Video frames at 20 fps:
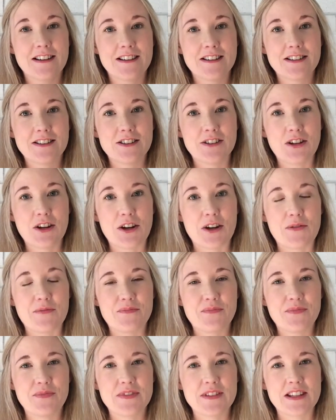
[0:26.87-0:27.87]
So
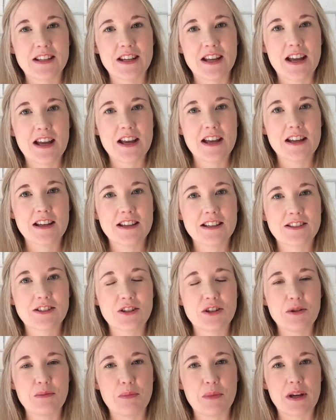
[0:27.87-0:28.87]
today is
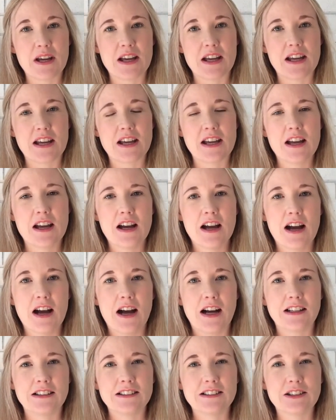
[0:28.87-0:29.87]
going to be
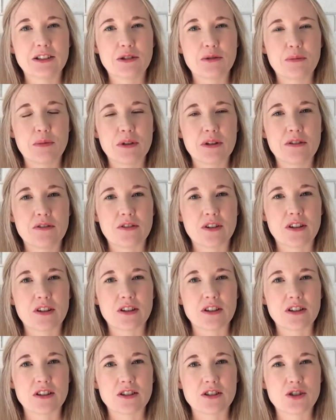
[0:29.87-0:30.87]
a little bit of
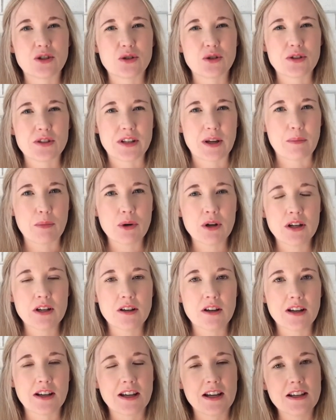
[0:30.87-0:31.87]
a short summary,
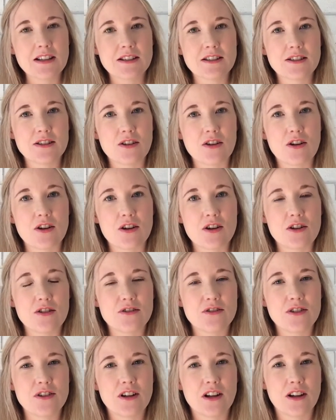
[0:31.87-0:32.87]
I guess,
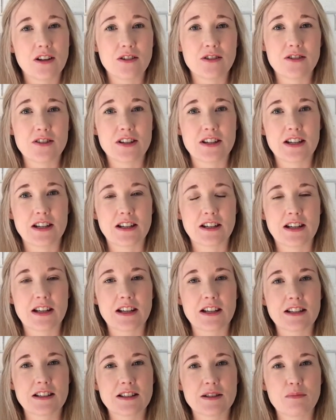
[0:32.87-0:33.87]
of a lot of the
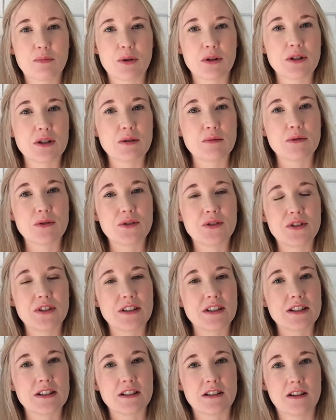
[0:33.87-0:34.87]
techniques, principles,
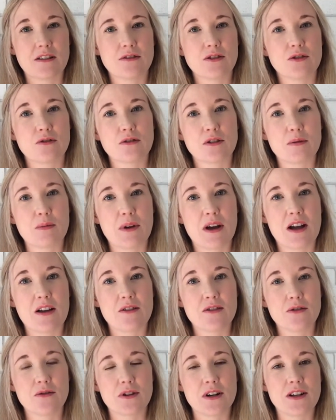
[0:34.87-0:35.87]
things that I've talked
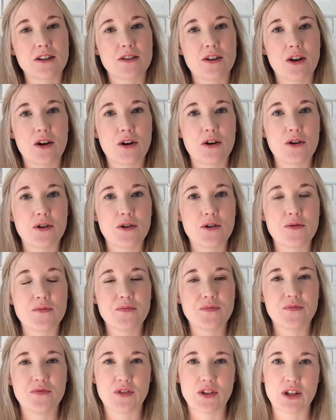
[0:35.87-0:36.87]
about throughout the whole
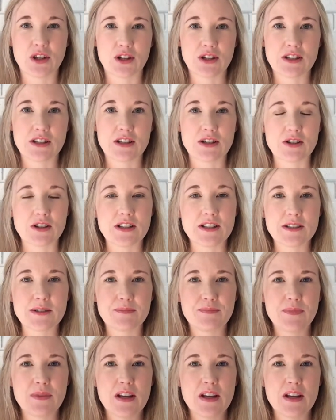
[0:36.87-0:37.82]
video series.